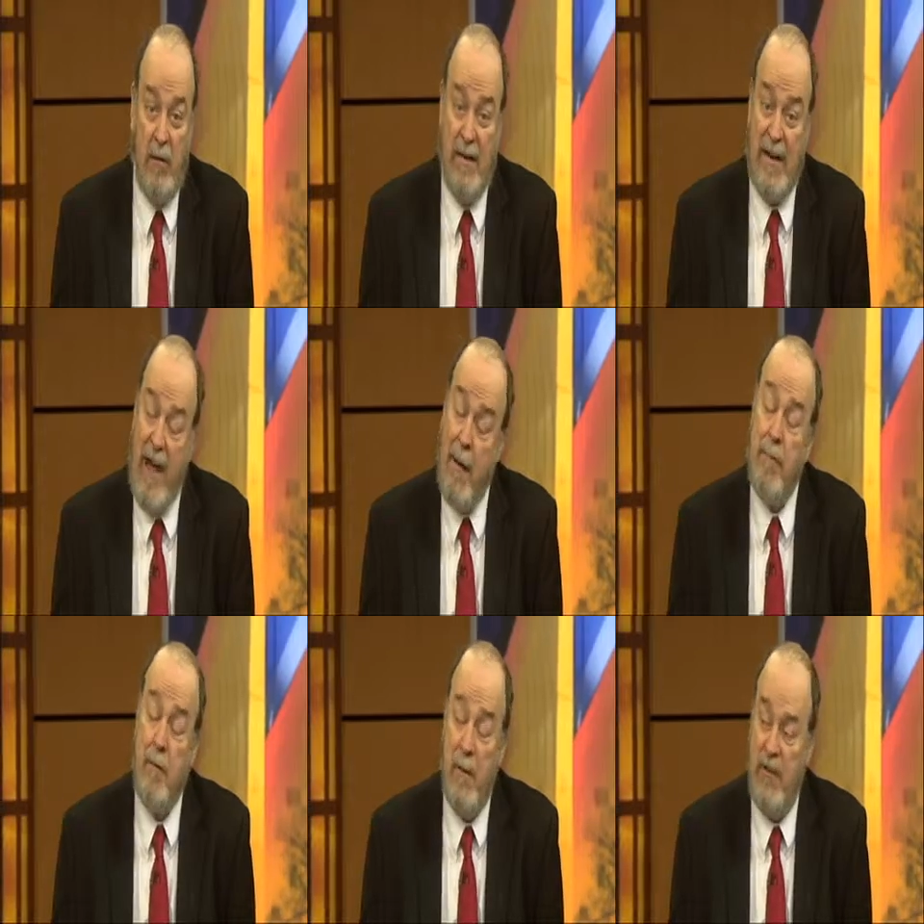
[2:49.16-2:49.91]

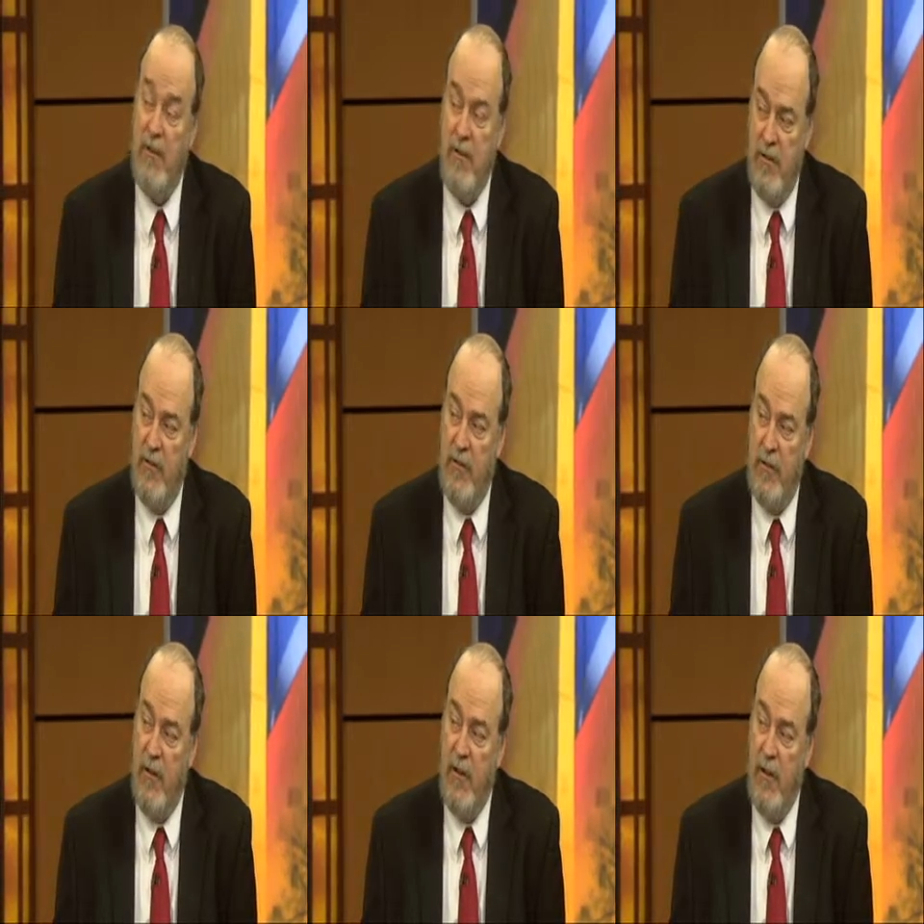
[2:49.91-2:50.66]
adapt messages
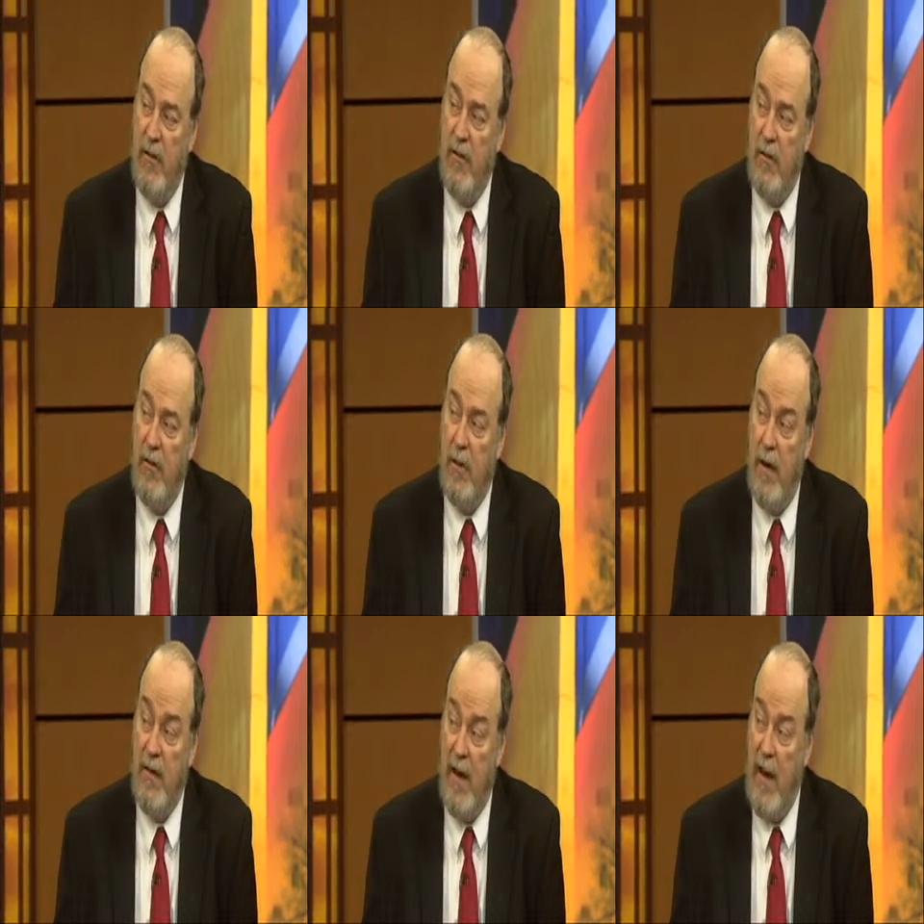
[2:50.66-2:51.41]
if you need to, and
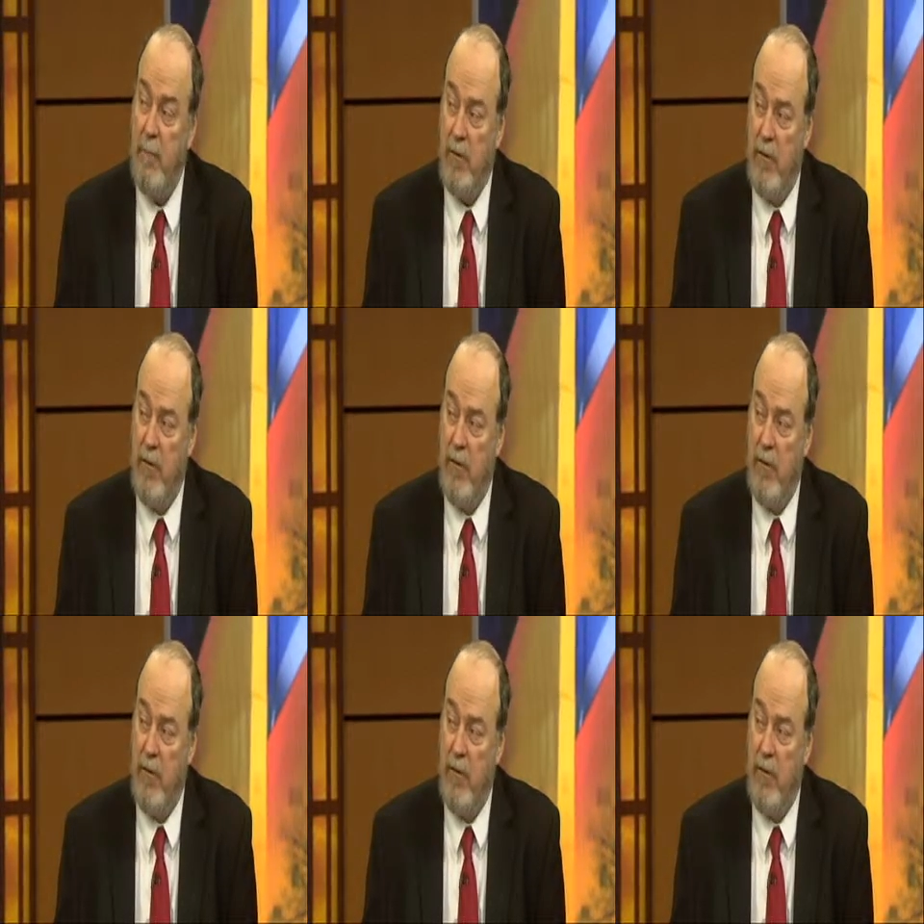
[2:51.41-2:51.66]
adapt